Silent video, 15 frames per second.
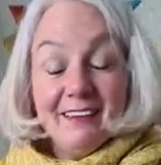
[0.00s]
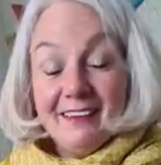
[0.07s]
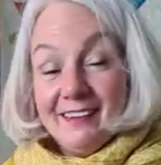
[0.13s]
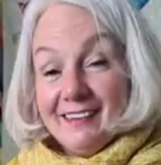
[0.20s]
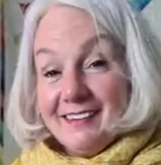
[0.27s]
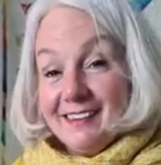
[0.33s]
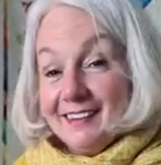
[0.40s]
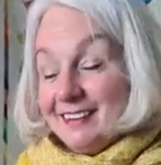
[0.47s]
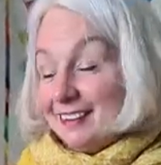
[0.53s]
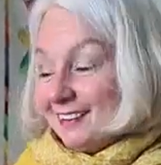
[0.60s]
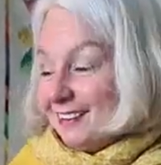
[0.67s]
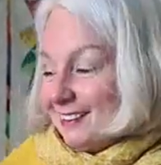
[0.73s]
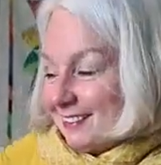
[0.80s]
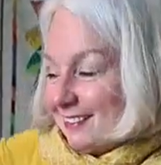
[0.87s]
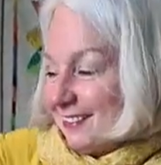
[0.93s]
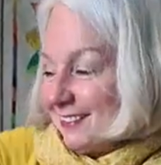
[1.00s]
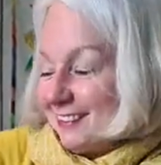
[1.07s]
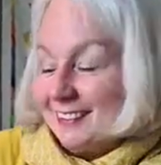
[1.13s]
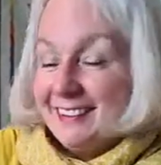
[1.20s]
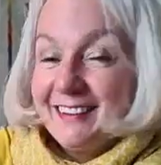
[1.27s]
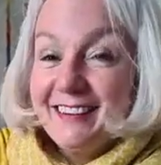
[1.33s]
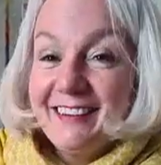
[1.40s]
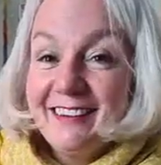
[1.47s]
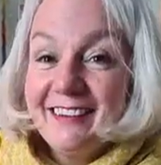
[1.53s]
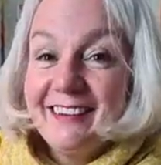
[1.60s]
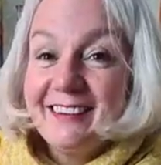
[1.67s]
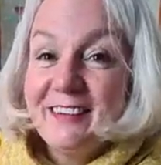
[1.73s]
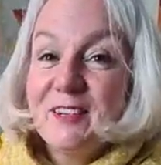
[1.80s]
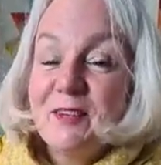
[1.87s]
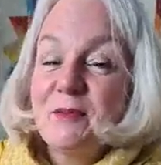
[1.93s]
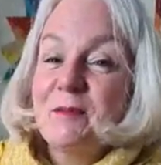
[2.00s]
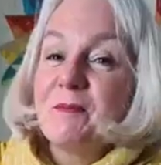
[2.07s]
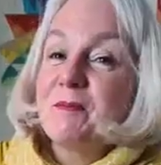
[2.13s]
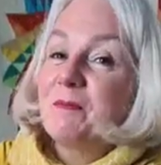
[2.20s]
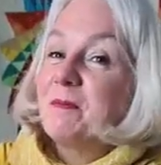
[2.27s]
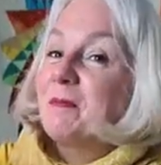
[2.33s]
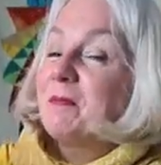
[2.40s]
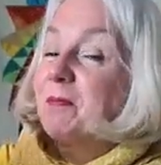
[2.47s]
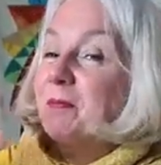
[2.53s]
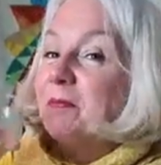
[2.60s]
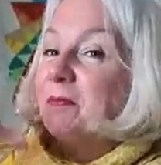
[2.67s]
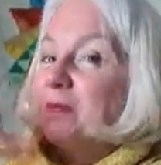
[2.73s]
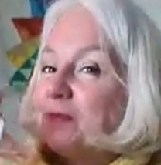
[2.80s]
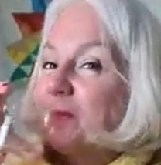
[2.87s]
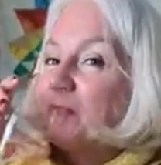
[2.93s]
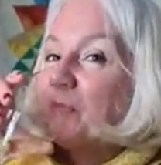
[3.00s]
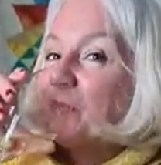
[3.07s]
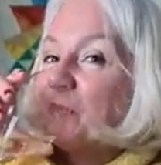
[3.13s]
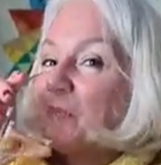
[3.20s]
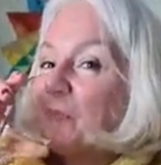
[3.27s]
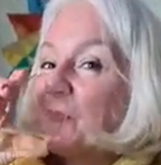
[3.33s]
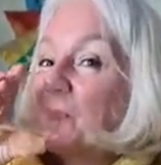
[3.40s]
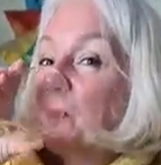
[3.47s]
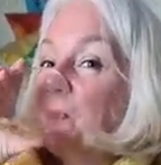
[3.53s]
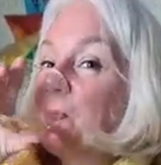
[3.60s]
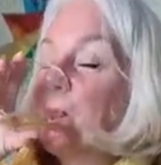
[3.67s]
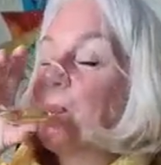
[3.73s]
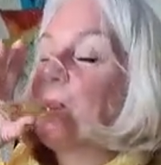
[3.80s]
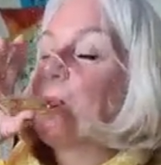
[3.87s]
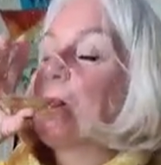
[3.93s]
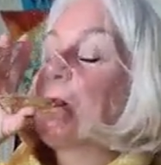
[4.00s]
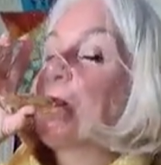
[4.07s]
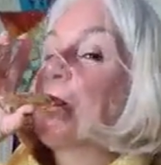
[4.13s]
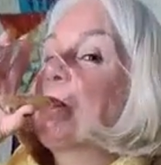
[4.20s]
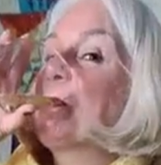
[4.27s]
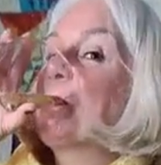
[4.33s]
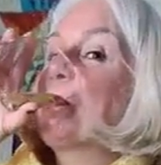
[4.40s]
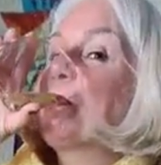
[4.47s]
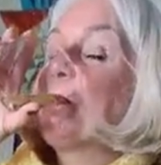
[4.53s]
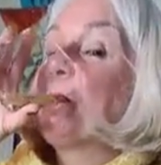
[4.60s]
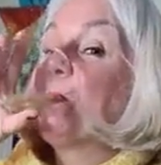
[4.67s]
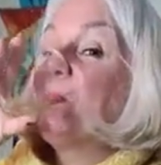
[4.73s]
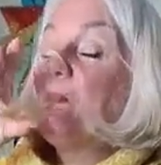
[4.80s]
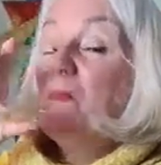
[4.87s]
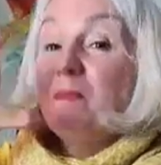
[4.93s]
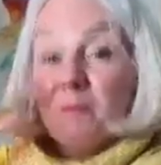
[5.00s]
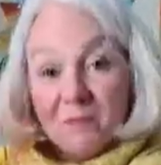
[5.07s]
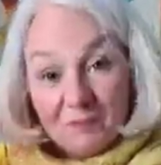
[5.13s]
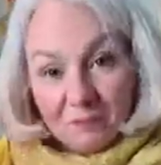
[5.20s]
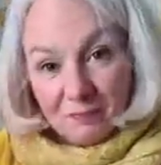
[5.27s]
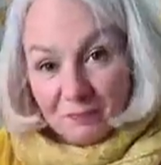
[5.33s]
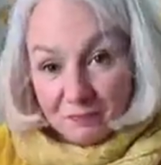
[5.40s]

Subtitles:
Anyway, Christine says I am the quilt tester. Hannah Laura is watching.